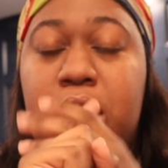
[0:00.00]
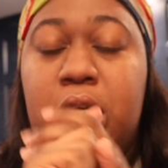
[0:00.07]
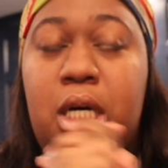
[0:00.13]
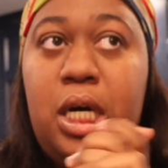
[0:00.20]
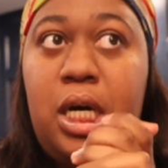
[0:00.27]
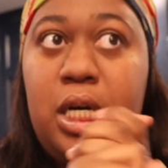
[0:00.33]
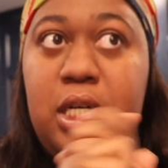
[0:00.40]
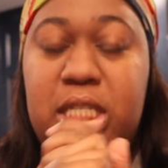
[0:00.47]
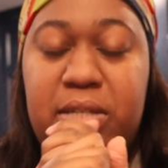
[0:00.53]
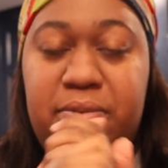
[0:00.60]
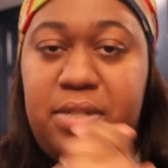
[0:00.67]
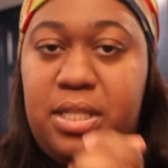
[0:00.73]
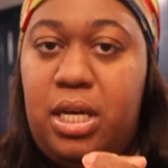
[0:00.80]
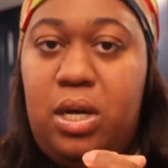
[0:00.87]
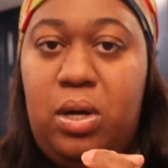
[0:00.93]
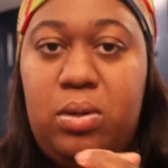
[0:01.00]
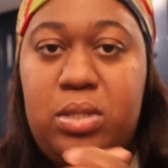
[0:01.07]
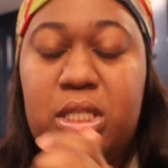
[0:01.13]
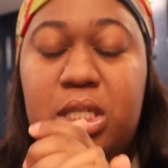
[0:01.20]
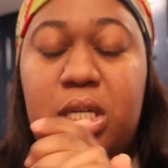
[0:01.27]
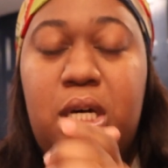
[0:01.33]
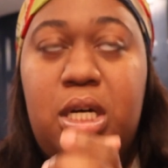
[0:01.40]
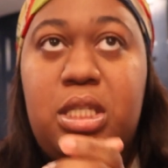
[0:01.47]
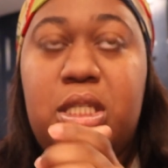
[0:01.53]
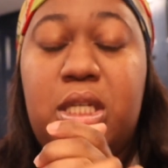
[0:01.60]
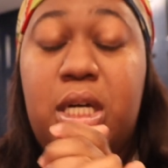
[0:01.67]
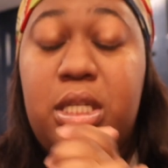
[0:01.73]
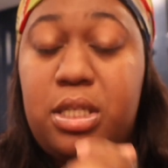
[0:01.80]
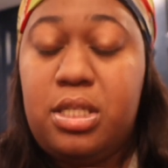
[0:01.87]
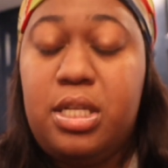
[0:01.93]
tons of sales on
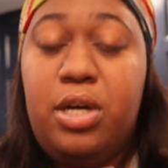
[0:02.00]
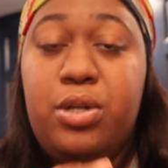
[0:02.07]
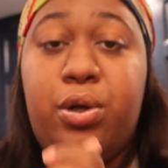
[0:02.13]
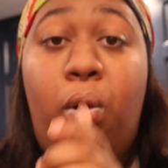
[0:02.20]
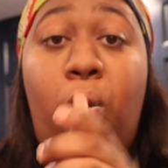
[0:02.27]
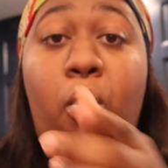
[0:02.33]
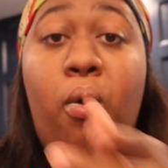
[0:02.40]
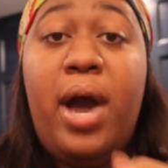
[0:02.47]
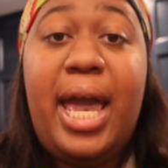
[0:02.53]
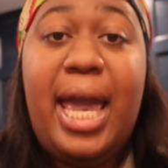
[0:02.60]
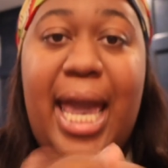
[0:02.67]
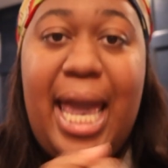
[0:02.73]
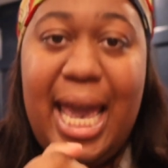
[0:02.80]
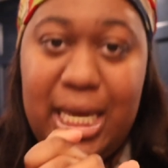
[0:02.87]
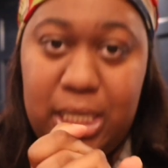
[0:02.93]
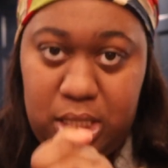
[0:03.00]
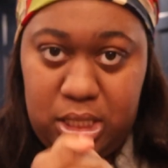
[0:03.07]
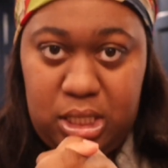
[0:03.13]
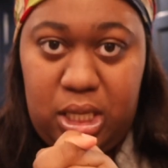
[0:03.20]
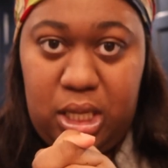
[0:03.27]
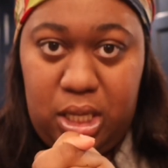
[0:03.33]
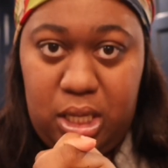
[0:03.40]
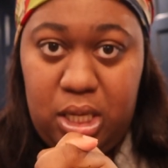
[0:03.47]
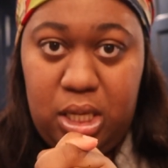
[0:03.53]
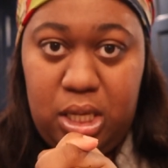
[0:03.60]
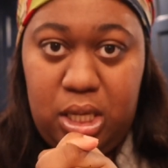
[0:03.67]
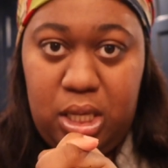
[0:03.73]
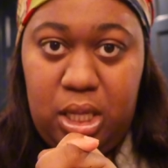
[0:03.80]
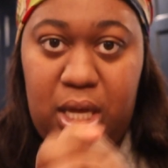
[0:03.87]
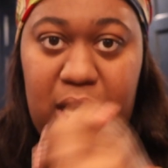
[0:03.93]
Etsy.
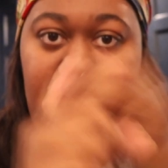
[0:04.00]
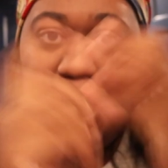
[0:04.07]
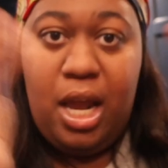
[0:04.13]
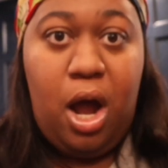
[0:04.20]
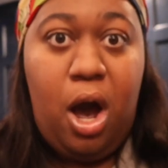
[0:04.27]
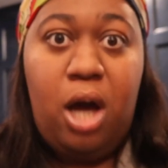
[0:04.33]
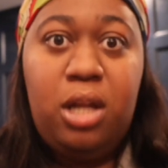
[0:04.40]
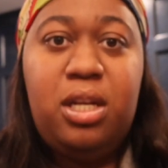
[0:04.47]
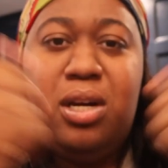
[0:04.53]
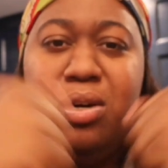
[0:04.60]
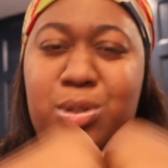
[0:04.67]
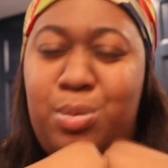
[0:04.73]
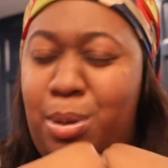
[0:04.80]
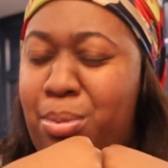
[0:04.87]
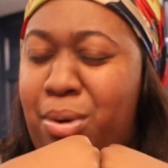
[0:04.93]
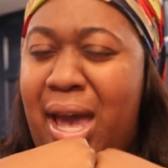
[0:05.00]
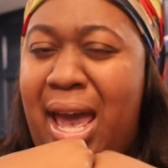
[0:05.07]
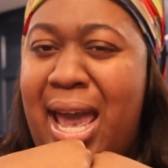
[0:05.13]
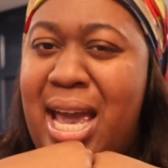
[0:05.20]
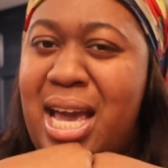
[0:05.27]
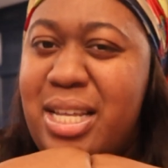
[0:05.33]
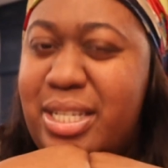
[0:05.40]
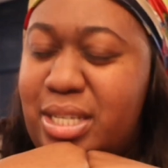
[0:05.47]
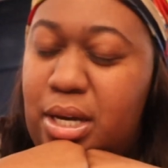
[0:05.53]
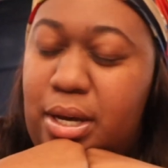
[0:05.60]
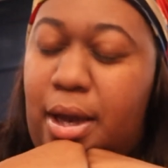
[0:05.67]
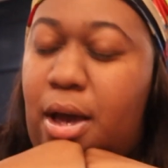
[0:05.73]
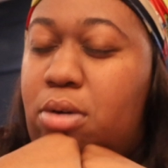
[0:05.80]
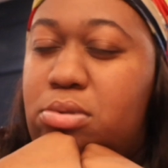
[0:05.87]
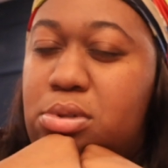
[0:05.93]
And all of those people had Etsy
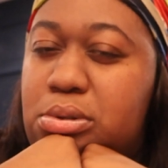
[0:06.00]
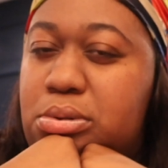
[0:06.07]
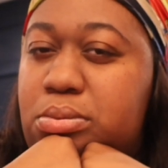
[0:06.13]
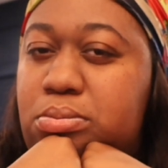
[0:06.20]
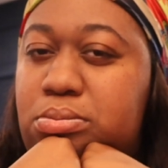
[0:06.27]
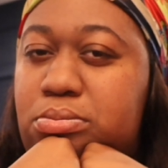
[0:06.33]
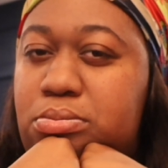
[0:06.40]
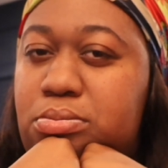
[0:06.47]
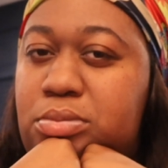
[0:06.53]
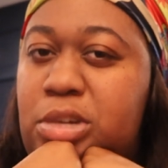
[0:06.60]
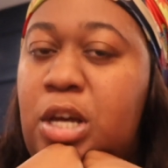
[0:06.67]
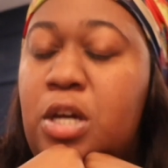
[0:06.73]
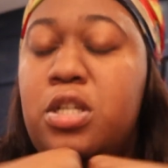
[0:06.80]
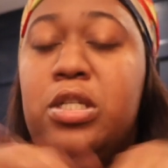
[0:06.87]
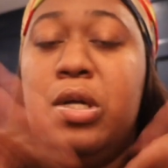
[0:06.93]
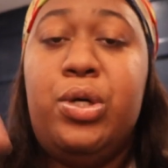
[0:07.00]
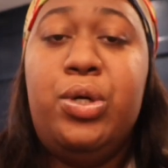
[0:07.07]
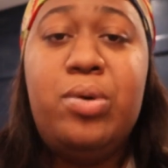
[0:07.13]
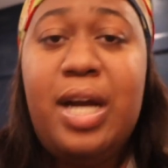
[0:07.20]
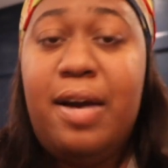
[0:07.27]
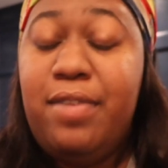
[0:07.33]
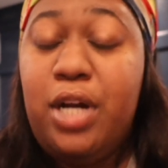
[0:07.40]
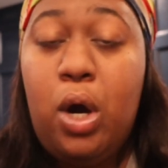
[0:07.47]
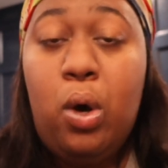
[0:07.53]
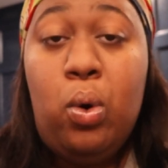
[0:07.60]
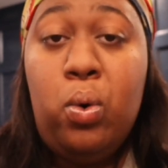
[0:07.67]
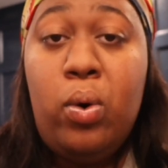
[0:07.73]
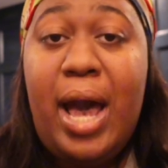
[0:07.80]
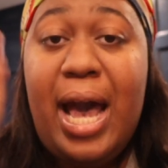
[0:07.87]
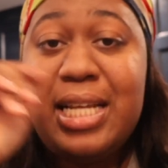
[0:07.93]
accounts. So you never know
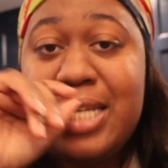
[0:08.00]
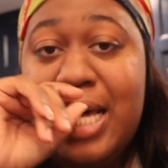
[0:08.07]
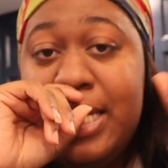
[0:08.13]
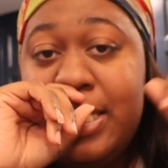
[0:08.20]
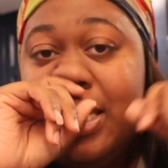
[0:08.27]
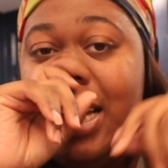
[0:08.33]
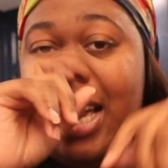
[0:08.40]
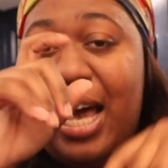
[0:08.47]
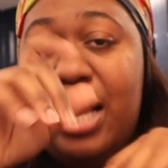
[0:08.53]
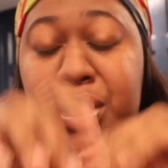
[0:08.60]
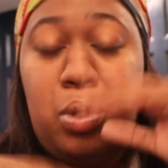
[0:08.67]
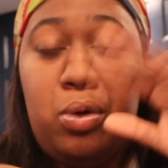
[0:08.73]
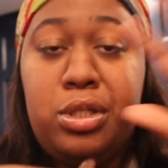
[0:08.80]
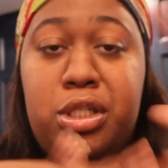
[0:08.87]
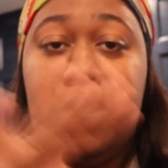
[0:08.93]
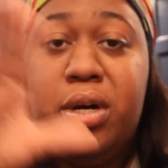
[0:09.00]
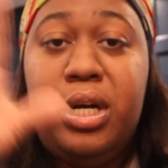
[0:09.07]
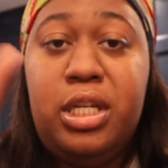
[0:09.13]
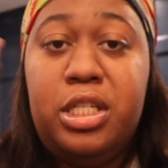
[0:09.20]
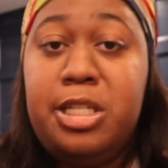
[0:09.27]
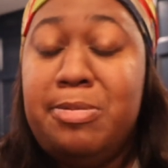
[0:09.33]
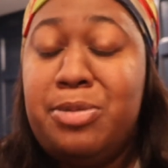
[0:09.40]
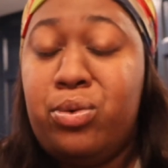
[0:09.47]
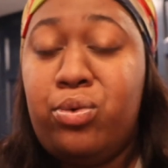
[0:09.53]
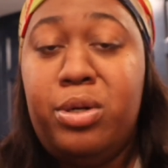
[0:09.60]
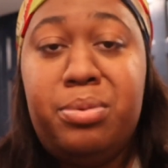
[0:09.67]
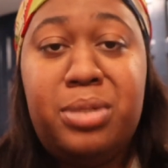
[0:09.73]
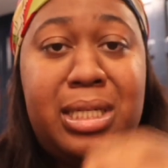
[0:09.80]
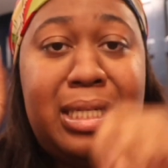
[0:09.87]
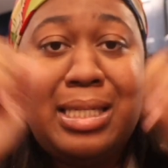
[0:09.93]
who has Etsy accounts or certain
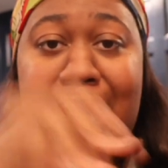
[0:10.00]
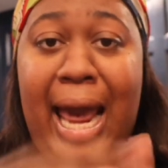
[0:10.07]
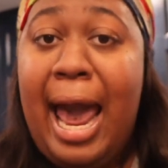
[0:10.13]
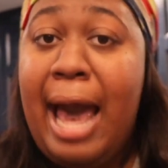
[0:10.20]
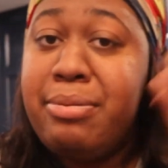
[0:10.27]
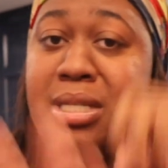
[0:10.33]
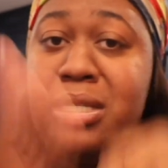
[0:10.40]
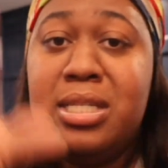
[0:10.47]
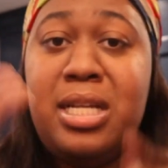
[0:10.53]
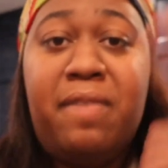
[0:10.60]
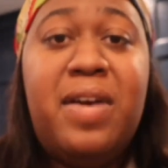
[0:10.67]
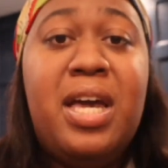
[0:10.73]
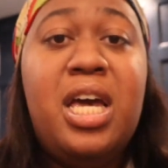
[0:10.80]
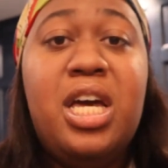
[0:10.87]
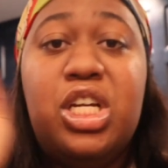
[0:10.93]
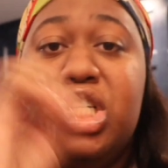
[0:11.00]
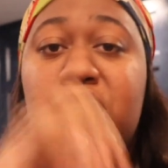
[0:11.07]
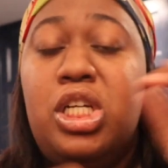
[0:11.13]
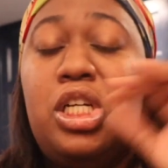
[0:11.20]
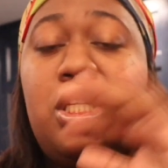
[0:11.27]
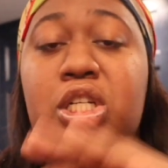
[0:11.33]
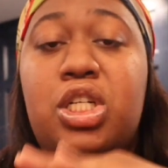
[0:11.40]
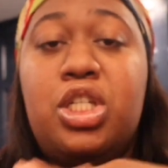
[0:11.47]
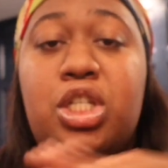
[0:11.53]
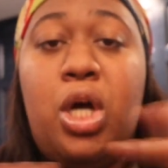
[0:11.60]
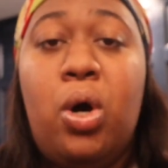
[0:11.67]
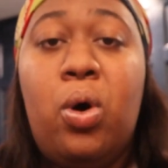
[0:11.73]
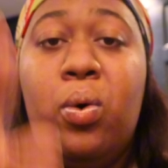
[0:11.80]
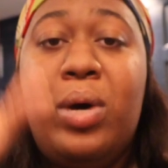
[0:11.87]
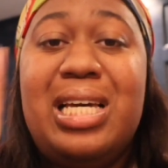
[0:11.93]
subscriptions and apps and stuff. Just
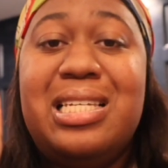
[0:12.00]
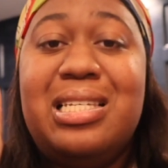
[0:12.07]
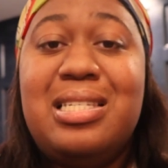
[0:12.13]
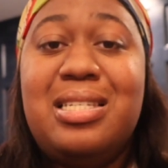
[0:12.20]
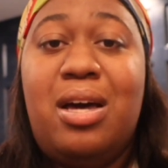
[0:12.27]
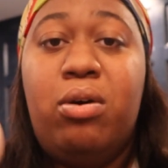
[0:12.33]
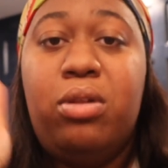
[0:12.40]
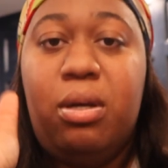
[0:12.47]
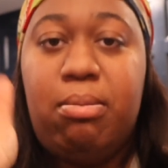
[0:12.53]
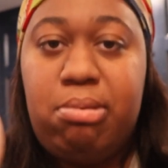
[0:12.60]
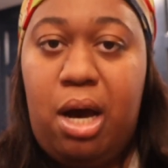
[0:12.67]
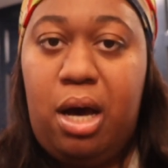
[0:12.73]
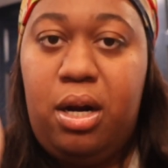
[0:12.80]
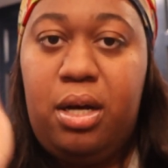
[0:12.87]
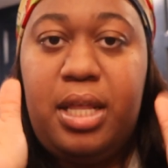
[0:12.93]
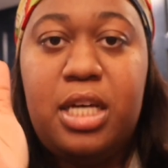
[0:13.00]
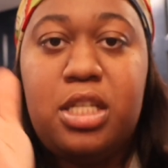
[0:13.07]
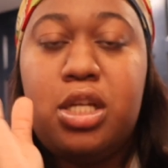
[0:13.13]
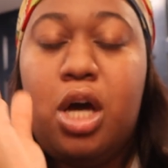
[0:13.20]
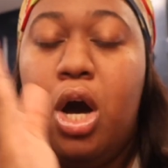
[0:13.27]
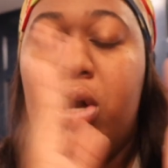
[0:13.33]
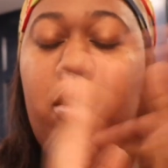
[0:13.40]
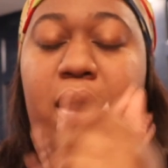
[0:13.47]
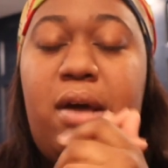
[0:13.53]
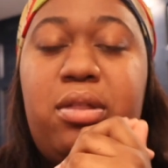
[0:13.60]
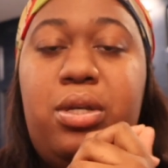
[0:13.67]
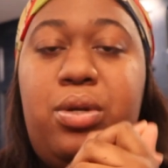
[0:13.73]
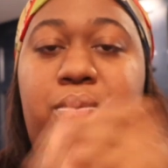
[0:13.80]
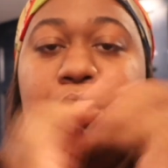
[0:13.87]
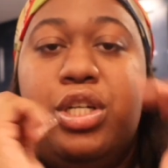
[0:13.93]
show and sell the product. That's all you have
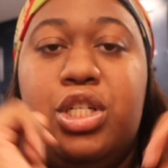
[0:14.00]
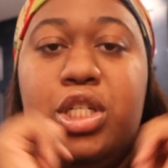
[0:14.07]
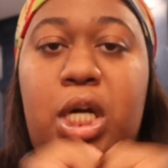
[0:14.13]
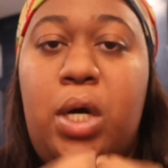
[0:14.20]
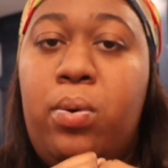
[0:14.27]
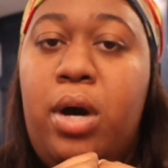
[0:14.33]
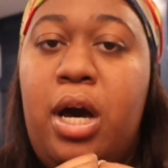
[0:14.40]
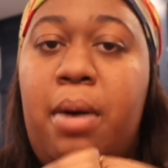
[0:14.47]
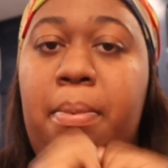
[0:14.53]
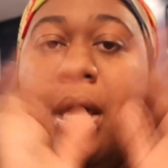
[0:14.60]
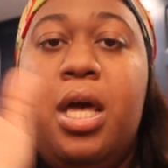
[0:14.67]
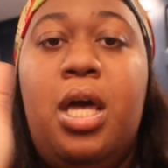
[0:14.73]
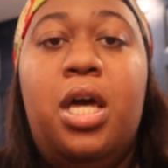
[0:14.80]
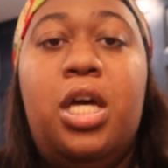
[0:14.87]
to do is show up